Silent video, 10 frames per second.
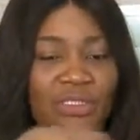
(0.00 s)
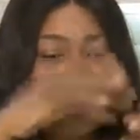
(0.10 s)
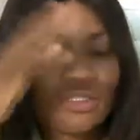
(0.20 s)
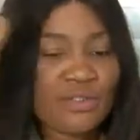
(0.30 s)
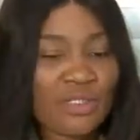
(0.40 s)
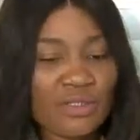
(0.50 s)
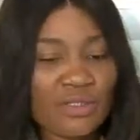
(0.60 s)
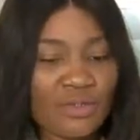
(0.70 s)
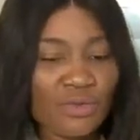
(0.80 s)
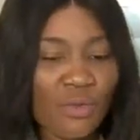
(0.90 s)
the
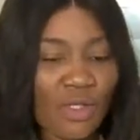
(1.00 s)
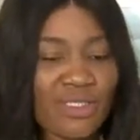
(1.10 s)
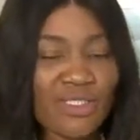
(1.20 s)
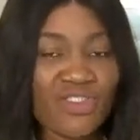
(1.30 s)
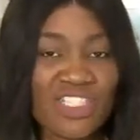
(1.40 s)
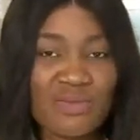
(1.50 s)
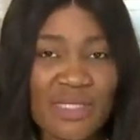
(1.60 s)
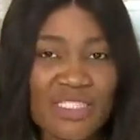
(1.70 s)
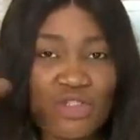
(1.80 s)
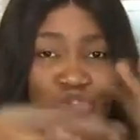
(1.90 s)
2 months
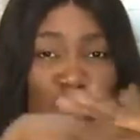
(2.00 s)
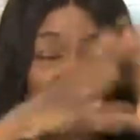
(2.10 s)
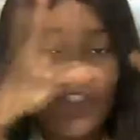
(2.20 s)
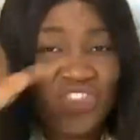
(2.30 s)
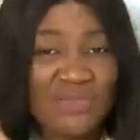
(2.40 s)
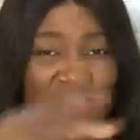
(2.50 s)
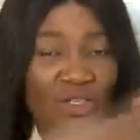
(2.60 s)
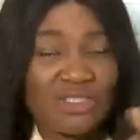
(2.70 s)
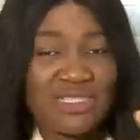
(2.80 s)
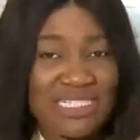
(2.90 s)
treatment, the 2 months treatment
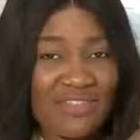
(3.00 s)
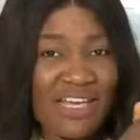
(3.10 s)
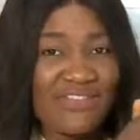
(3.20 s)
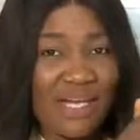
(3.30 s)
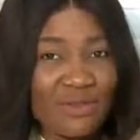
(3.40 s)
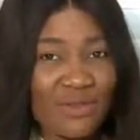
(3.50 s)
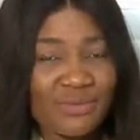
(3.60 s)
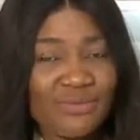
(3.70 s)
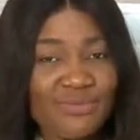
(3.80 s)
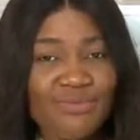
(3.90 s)
costs 95,000.
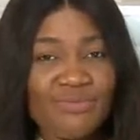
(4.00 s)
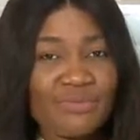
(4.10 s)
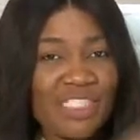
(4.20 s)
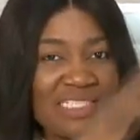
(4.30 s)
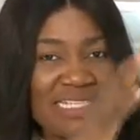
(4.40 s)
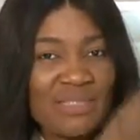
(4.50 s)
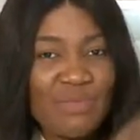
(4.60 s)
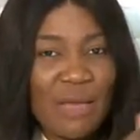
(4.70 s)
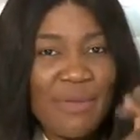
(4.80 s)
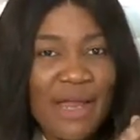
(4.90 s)
It has the
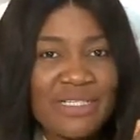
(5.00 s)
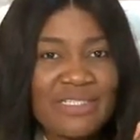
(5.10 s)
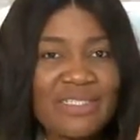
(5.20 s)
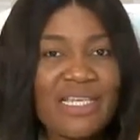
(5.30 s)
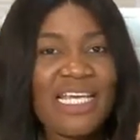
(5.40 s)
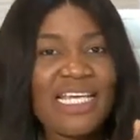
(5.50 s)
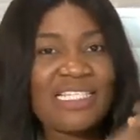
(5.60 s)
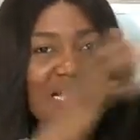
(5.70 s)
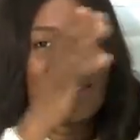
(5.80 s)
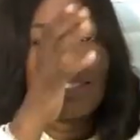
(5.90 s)
berberis,
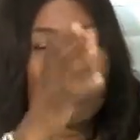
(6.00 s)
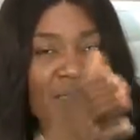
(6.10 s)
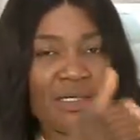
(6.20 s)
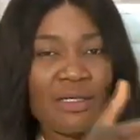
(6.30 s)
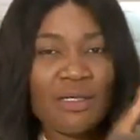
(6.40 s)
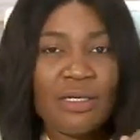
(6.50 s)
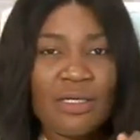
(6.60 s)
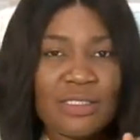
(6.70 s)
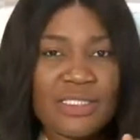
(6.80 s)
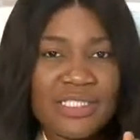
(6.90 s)
it has the
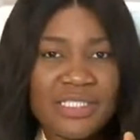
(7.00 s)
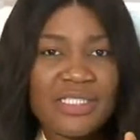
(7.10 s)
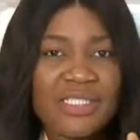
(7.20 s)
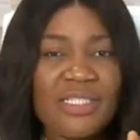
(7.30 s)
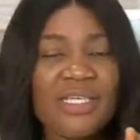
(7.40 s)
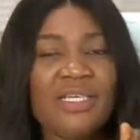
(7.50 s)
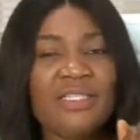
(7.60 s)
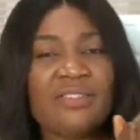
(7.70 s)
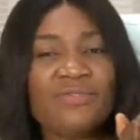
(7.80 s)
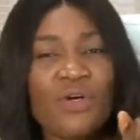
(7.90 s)
tea
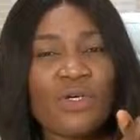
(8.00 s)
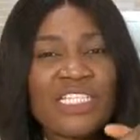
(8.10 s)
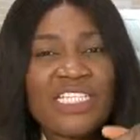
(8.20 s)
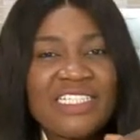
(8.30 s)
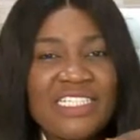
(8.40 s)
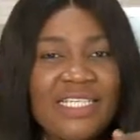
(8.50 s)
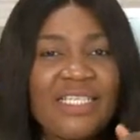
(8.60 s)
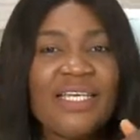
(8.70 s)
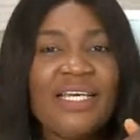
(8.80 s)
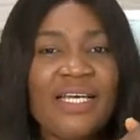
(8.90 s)
for
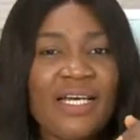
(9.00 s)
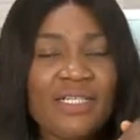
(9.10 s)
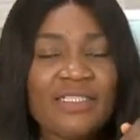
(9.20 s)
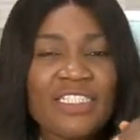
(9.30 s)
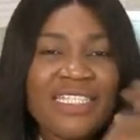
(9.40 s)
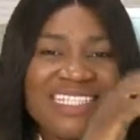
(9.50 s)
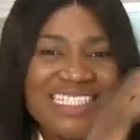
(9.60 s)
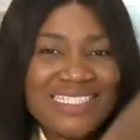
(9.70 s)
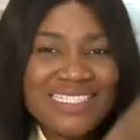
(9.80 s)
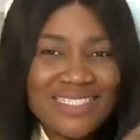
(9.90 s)
kidney, the
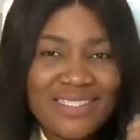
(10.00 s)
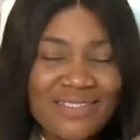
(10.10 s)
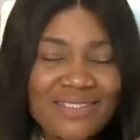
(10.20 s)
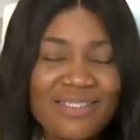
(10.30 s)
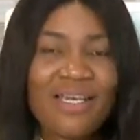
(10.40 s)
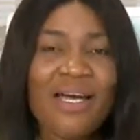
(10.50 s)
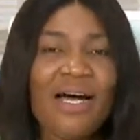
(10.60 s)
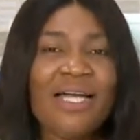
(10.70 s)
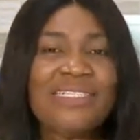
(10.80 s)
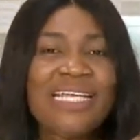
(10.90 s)
kidney teas,
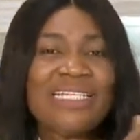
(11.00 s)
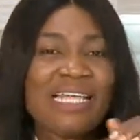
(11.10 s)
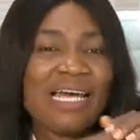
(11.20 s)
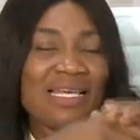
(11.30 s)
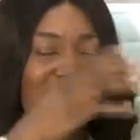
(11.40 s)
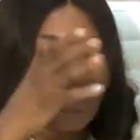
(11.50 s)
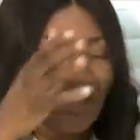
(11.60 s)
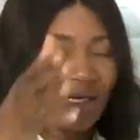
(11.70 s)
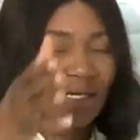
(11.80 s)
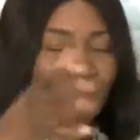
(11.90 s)
and then it has
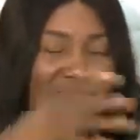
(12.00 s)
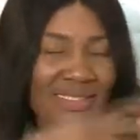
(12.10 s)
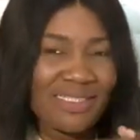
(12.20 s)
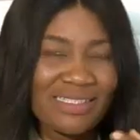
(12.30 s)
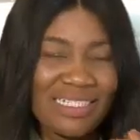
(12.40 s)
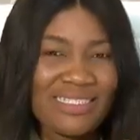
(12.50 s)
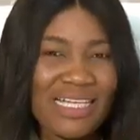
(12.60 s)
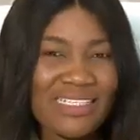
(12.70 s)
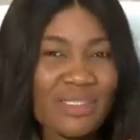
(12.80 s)
I think that's the